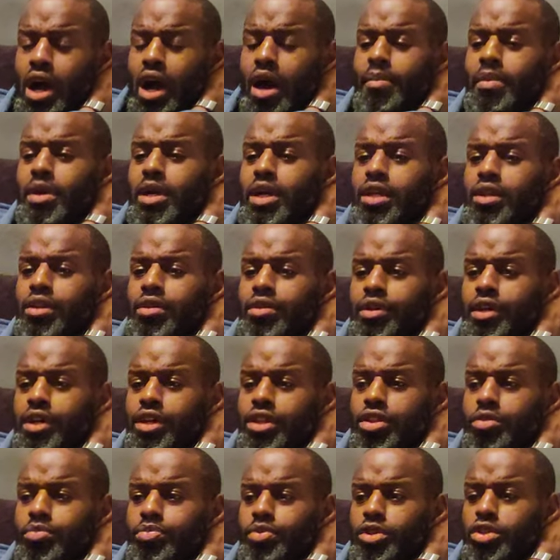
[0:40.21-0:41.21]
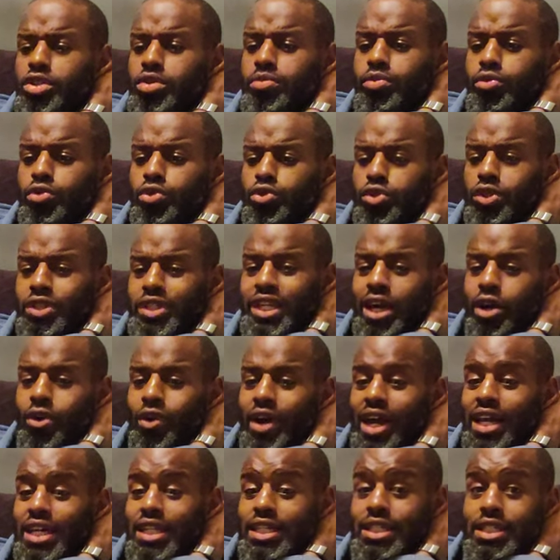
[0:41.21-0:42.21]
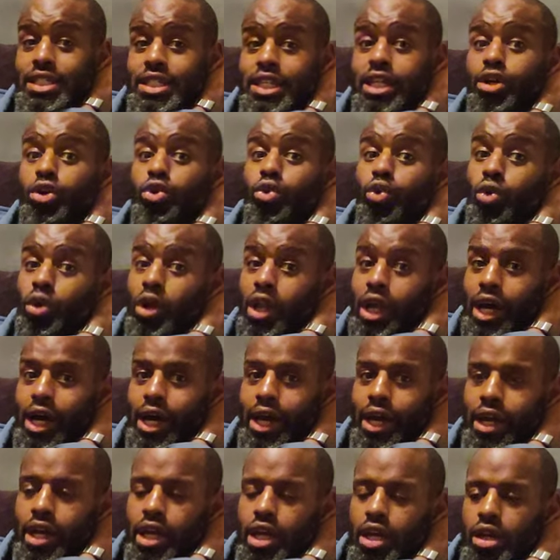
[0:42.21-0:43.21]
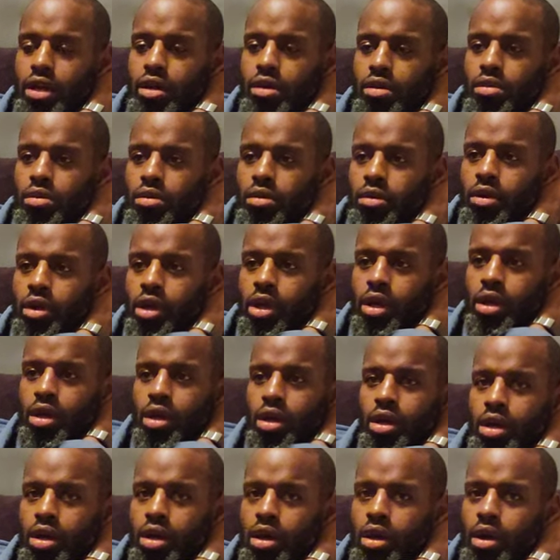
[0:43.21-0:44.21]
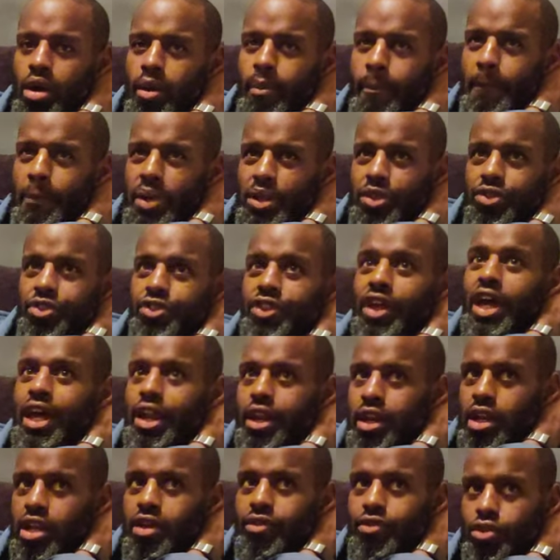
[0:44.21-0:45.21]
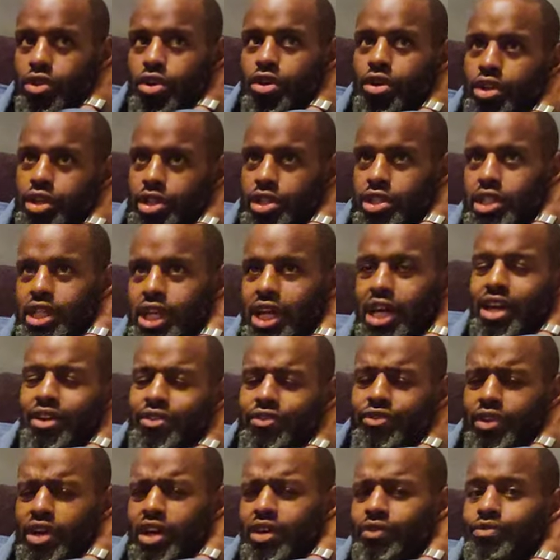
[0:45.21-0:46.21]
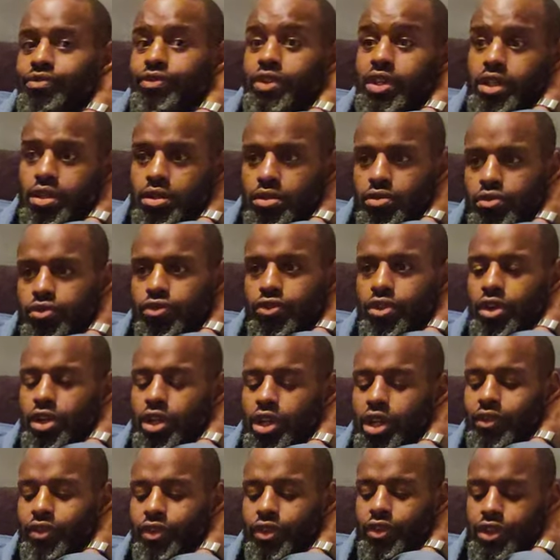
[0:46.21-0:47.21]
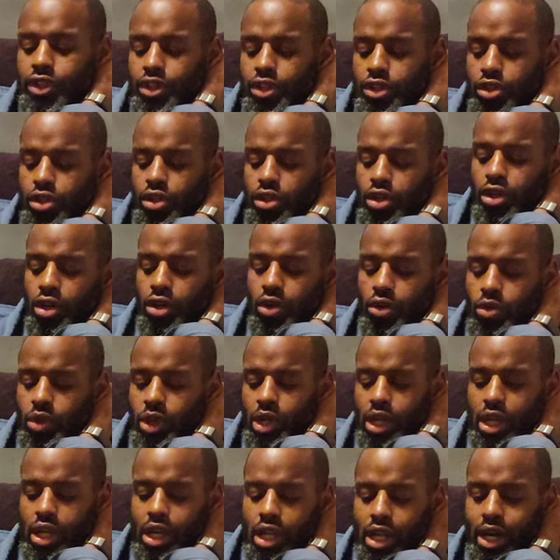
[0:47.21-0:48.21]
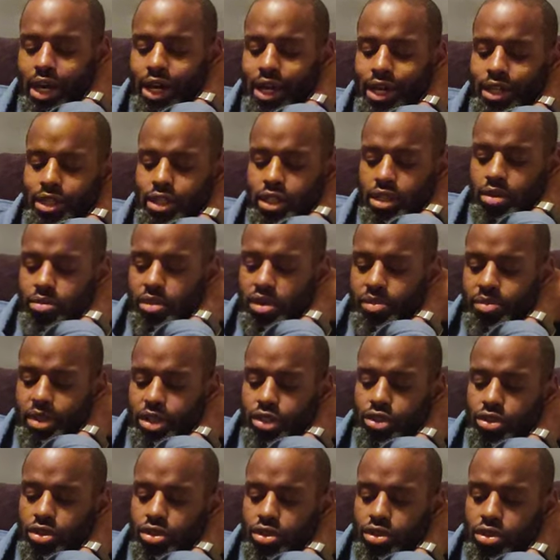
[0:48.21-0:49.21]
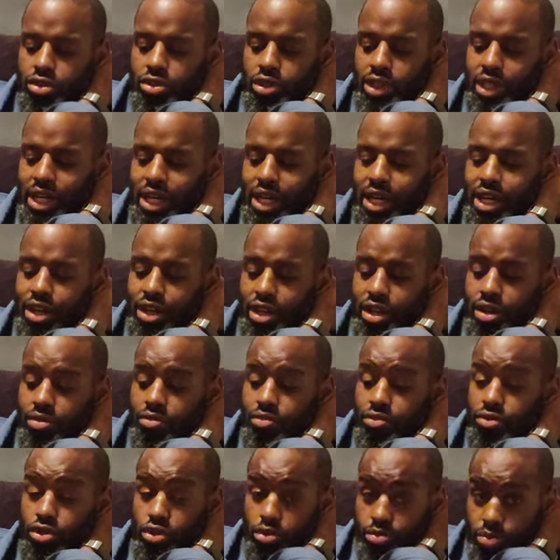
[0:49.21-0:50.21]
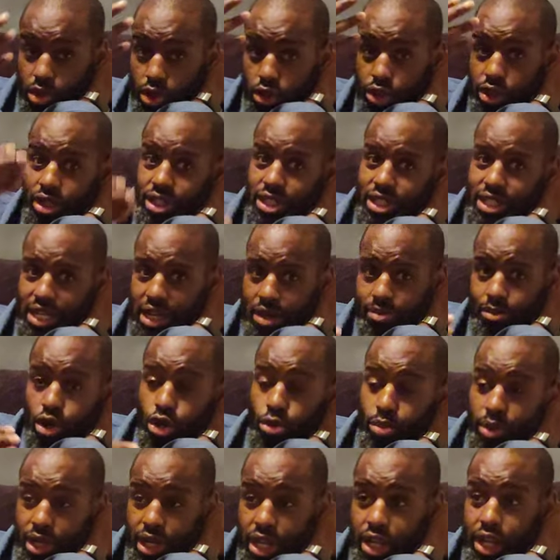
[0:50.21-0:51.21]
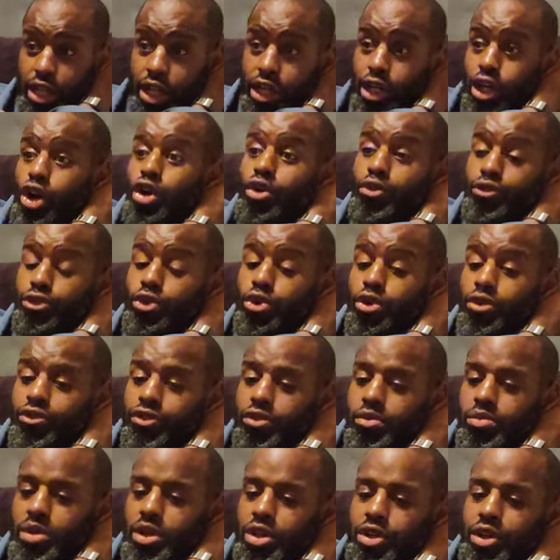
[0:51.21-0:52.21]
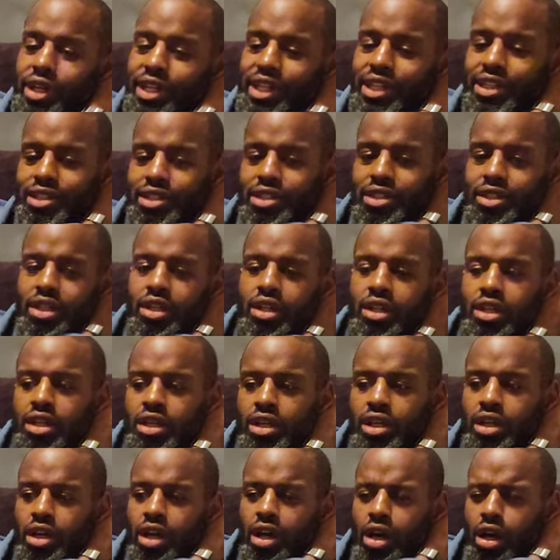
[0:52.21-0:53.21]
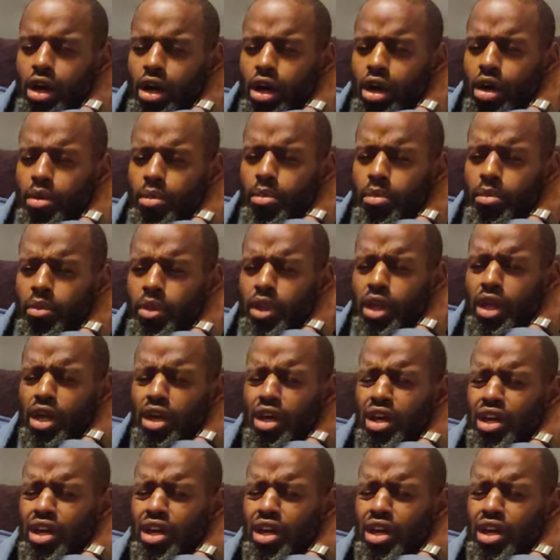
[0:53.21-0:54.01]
I mean, is it possible to tell a single lie but then live an honest life? I think, fair enough, I think you can go, well, I lied and maybe I shouldn't do that, and you can be honest in that moment and then go forth and be honest.